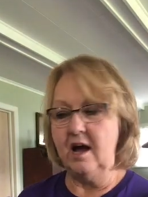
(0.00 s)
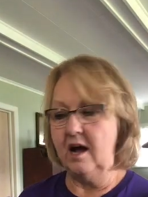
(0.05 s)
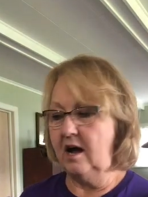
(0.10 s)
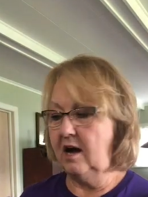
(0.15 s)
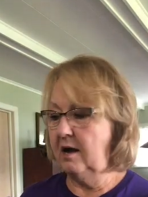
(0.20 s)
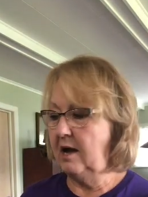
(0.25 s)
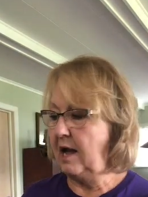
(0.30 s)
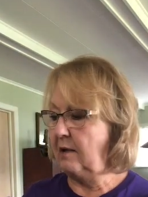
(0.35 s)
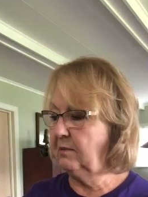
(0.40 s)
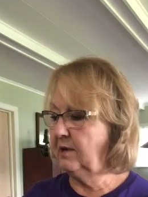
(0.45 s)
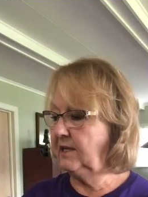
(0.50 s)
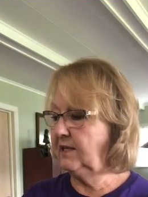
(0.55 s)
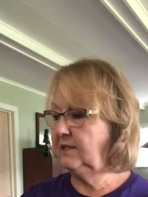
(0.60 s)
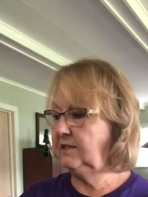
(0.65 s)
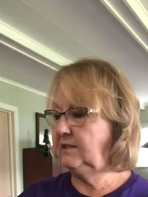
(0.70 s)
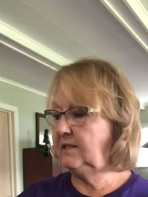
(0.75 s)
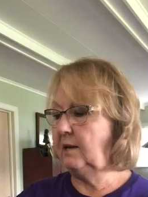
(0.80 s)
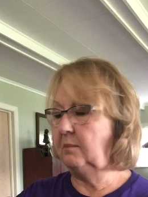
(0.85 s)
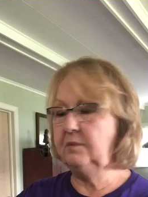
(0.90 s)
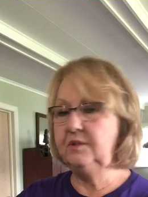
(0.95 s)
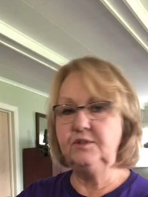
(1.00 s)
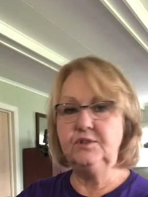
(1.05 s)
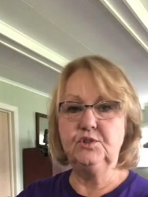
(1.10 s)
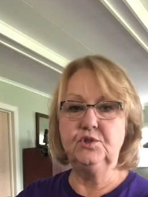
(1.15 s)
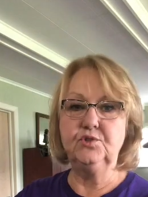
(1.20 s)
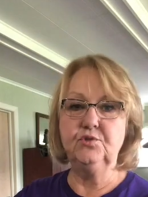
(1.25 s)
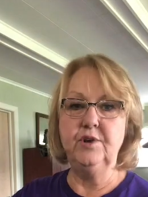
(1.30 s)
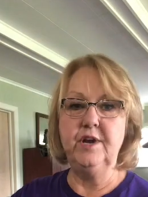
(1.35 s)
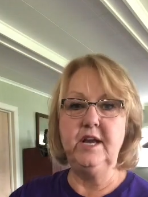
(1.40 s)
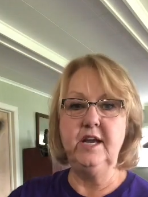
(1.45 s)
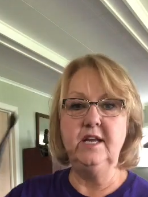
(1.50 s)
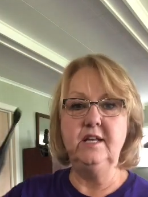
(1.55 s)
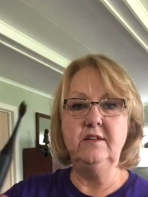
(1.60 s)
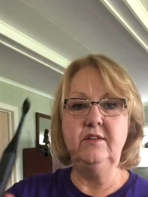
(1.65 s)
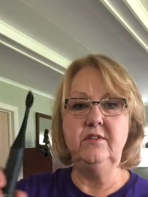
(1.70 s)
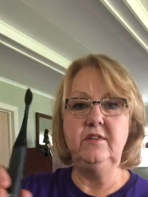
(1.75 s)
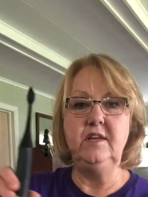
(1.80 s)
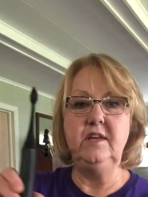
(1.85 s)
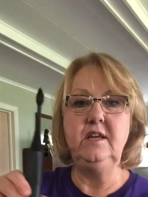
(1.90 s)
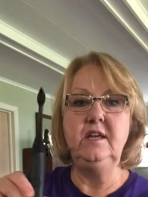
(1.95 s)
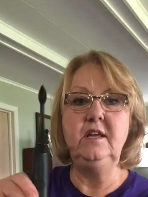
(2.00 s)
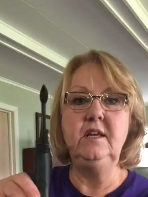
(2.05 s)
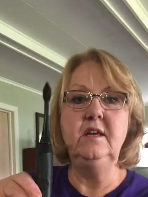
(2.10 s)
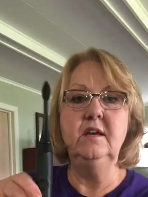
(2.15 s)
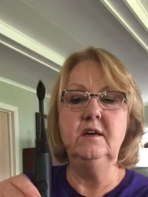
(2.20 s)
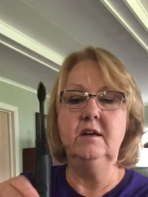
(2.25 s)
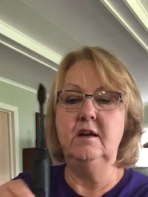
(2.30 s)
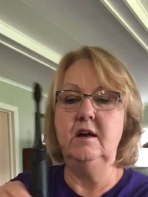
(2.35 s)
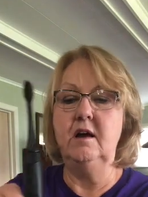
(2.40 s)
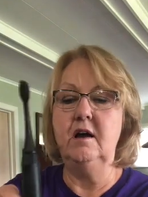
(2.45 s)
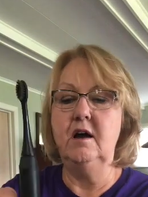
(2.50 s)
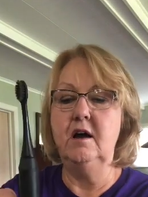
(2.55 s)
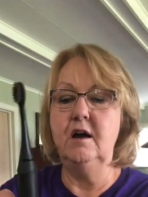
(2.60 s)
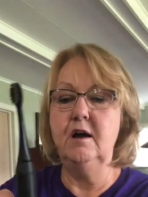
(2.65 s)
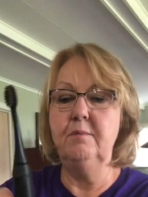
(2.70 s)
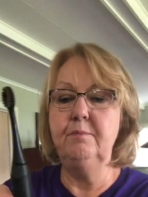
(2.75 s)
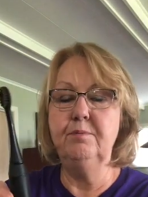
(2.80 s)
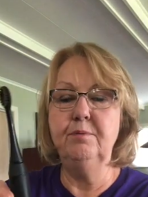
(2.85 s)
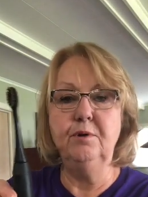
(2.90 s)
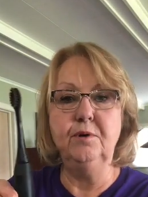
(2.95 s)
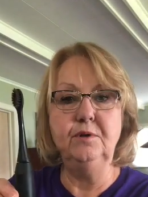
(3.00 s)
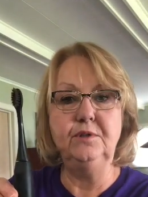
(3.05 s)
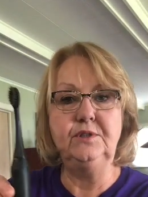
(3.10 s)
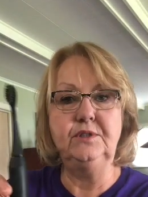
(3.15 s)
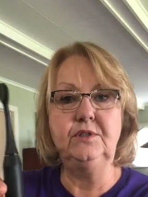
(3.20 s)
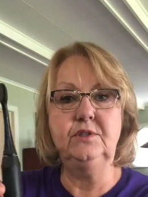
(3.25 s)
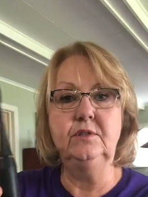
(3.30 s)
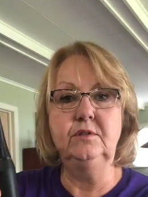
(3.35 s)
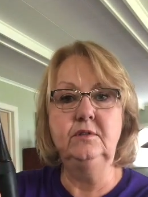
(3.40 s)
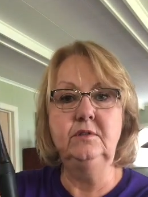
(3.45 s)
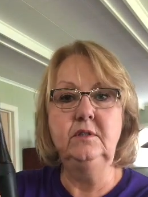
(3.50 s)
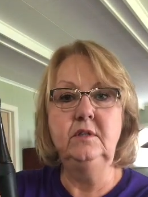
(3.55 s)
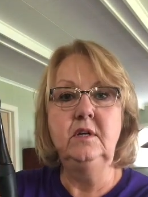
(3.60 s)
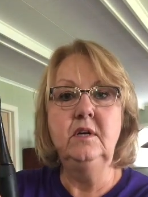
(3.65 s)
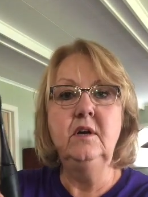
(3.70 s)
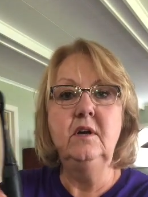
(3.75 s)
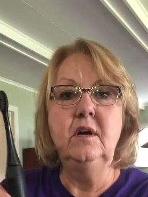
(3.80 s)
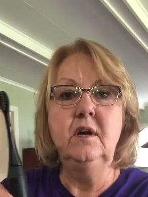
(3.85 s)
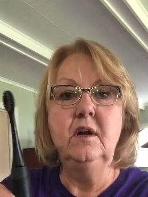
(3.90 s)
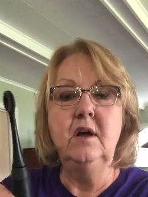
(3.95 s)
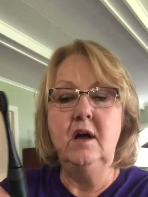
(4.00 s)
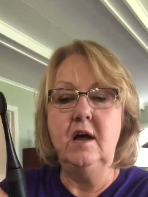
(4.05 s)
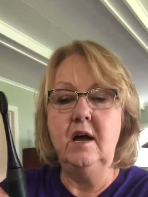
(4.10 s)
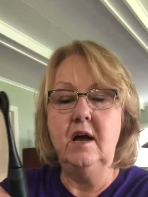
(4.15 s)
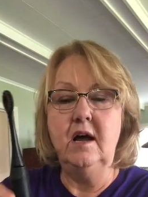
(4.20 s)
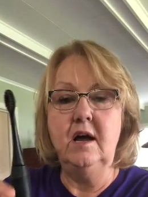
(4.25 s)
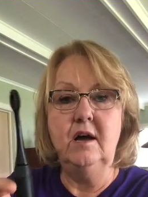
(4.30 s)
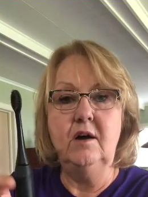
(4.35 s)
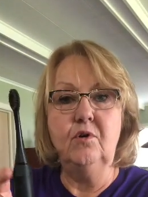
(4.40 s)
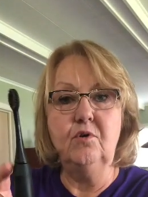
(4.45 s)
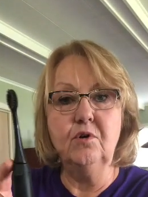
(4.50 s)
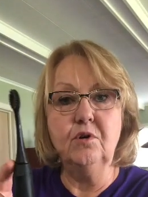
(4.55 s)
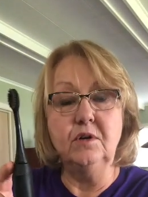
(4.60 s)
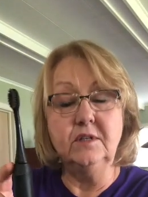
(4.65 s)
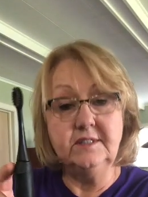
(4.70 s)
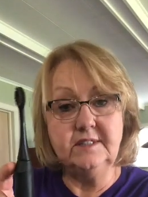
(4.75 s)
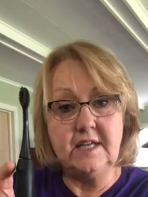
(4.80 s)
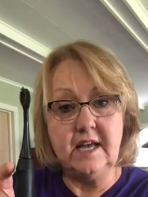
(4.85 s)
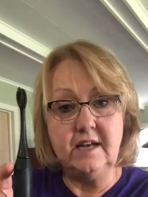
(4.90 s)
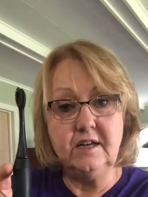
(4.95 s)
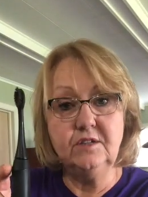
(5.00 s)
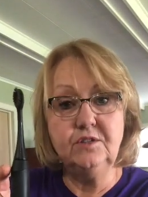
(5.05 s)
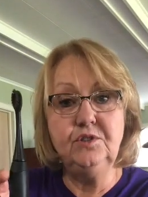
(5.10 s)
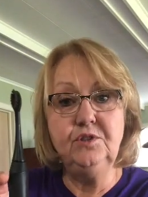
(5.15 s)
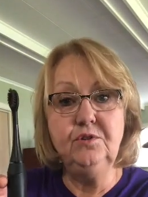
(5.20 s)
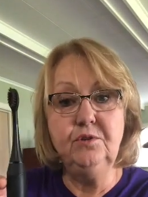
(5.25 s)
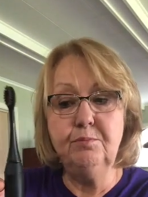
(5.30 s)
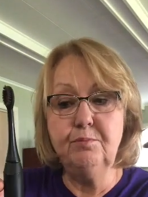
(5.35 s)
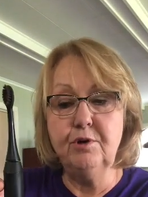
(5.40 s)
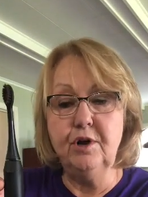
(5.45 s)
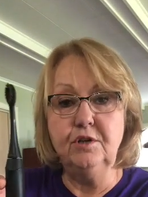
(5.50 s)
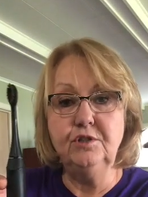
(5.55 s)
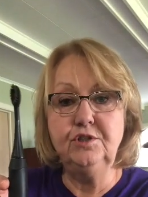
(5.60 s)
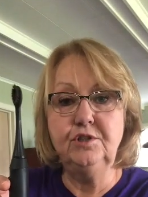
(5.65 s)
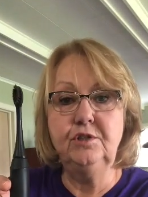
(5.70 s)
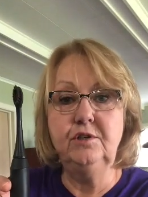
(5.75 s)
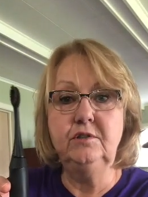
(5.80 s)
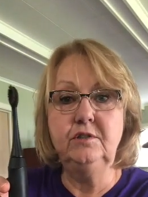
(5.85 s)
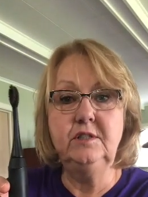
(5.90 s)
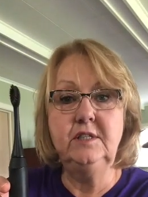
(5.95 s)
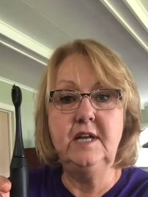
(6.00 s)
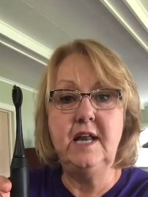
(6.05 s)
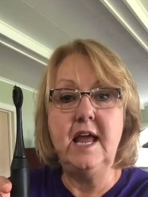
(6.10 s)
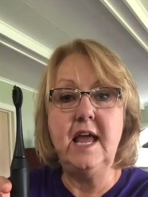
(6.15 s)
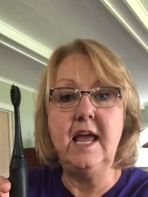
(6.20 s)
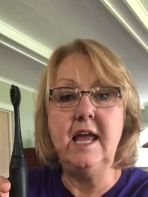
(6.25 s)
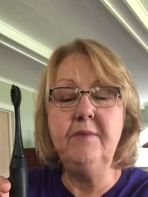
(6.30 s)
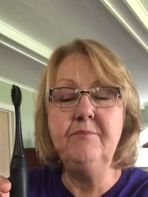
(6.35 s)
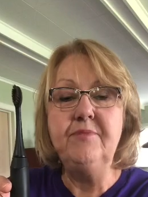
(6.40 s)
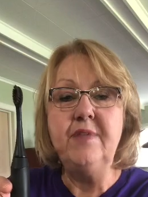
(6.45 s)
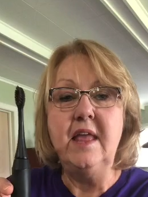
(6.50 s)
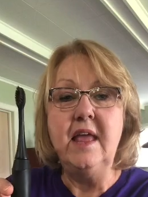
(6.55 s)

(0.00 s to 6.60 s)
I'm going to demonstrate the Burst Oral Sonic toothbrush today,